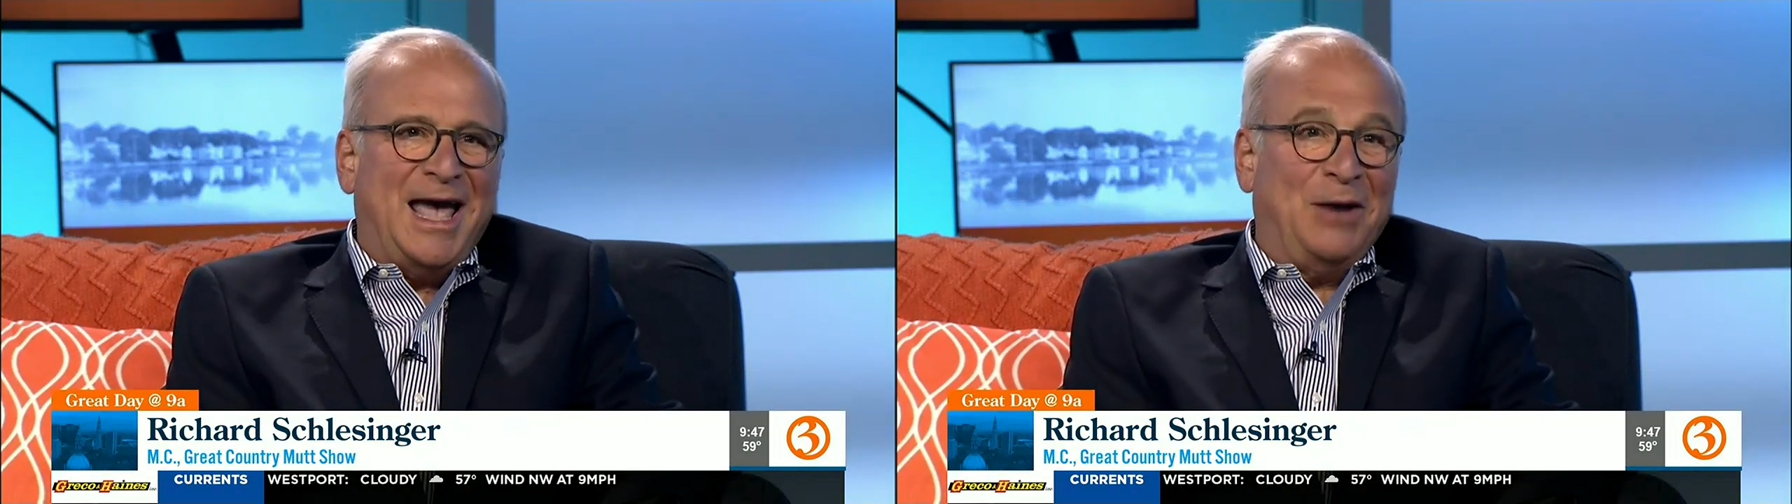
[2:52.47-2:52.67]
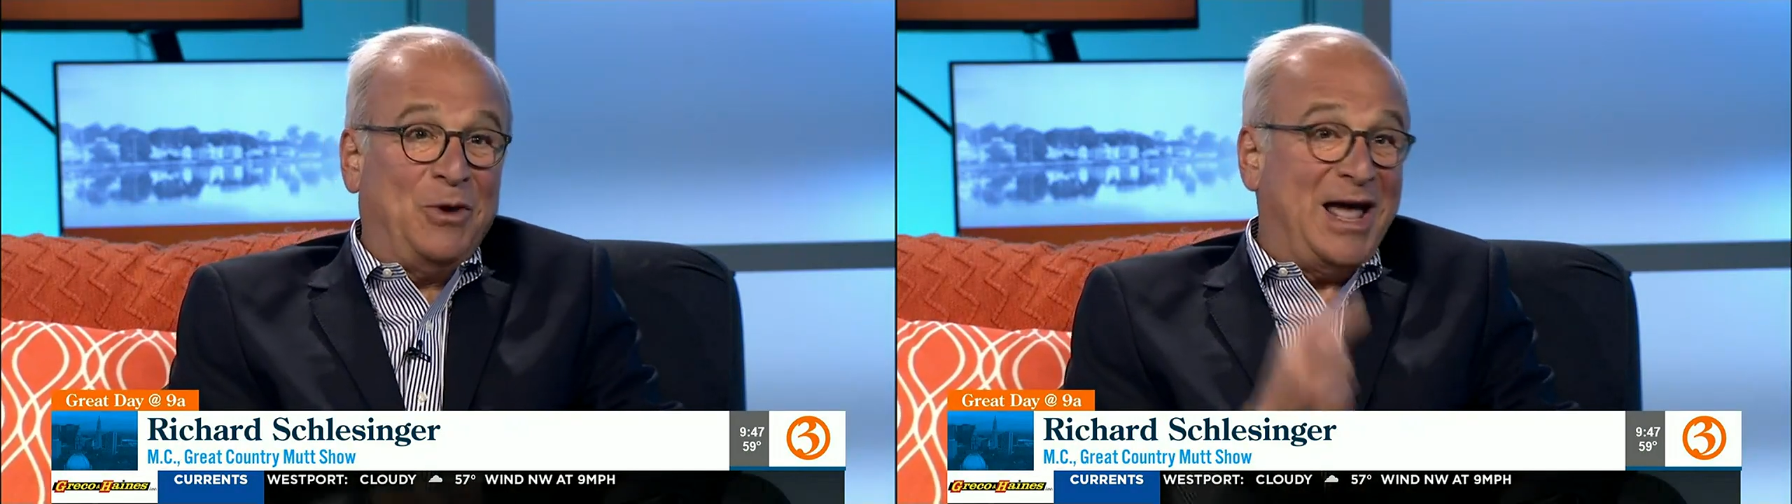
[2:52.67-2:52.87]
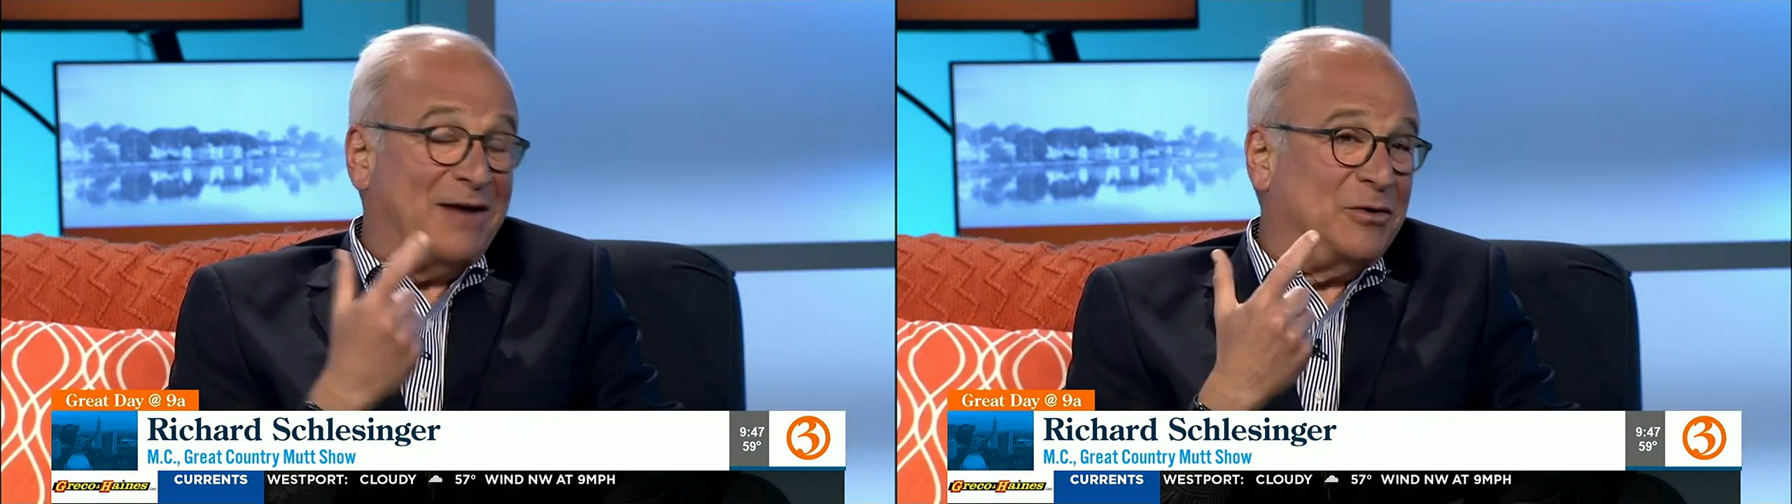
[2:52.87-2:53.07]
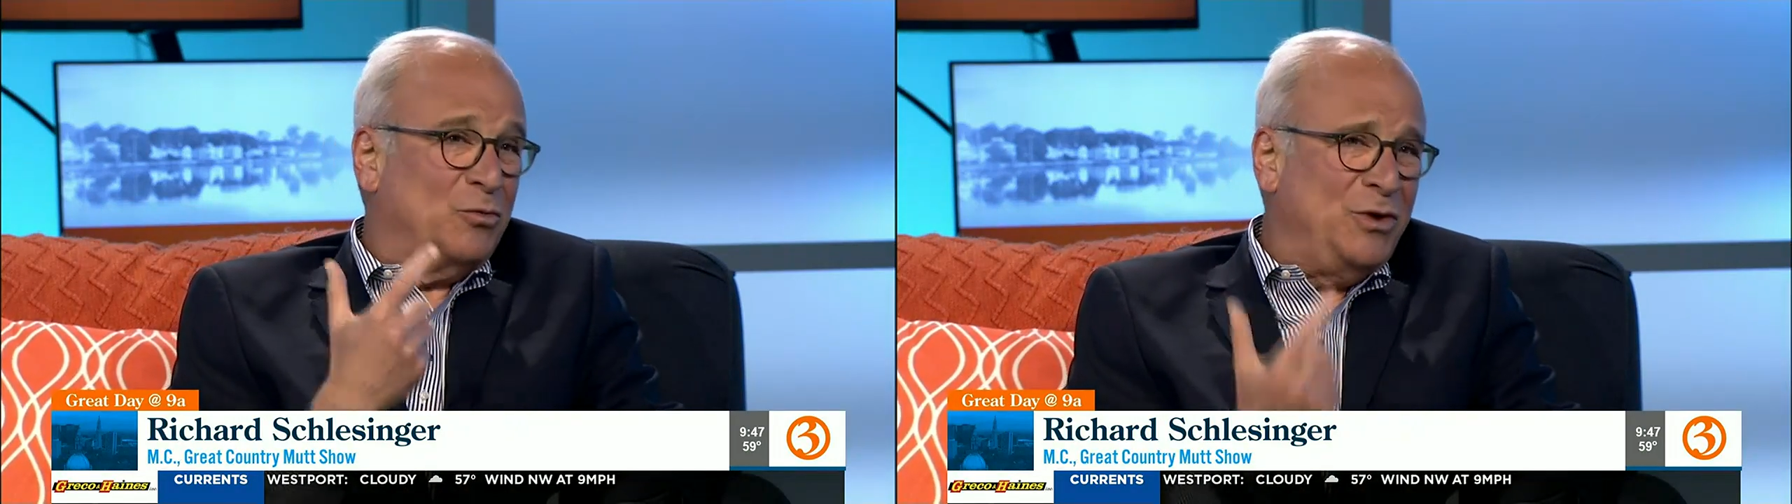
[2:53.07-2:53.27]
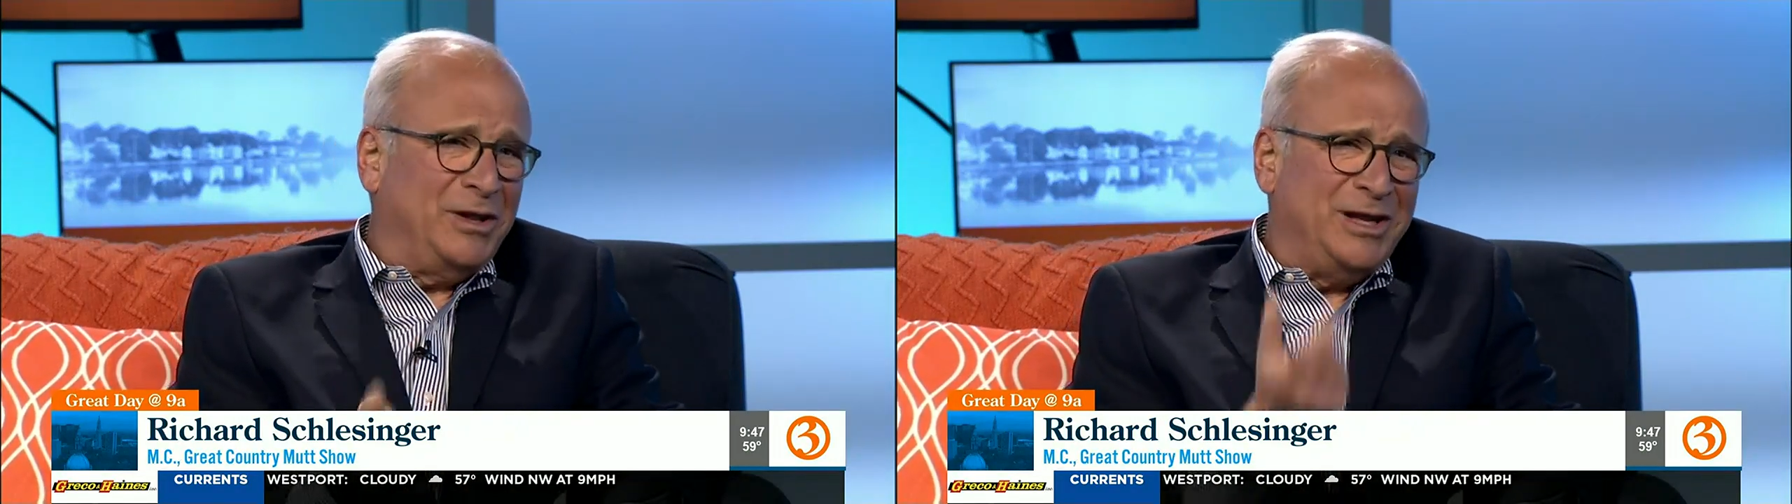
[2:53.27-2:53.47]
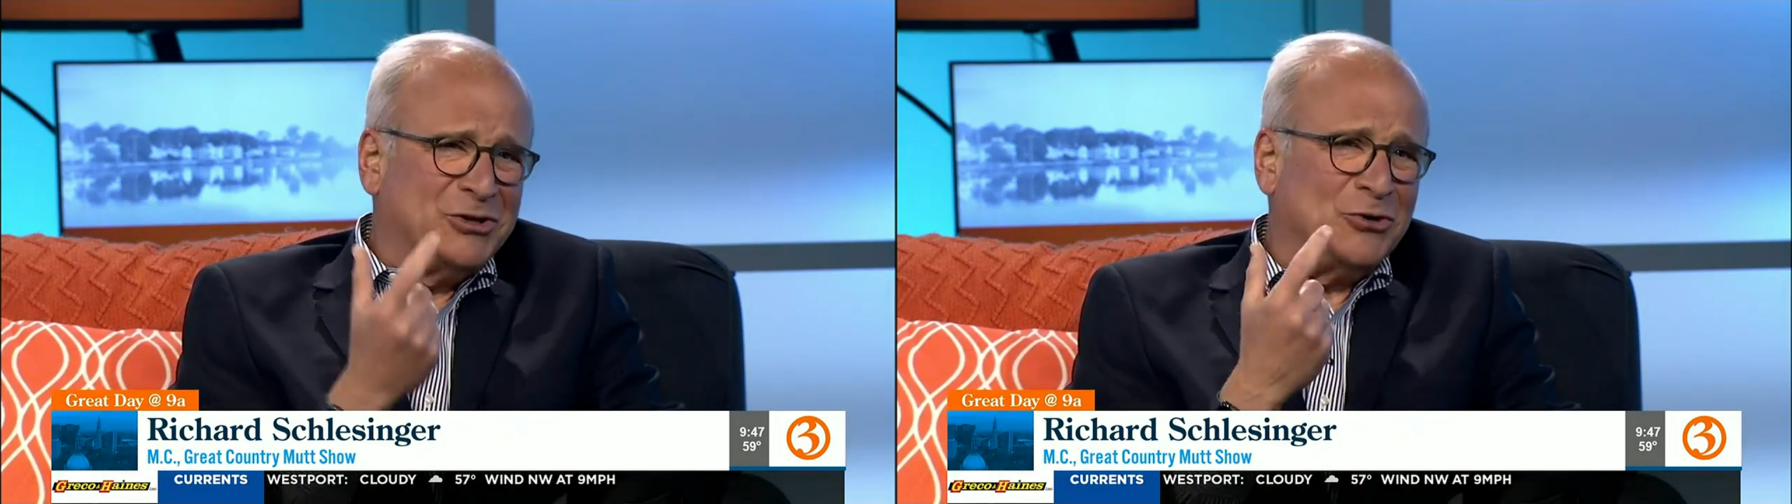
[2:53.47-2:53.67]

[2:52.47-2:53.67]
And we have a really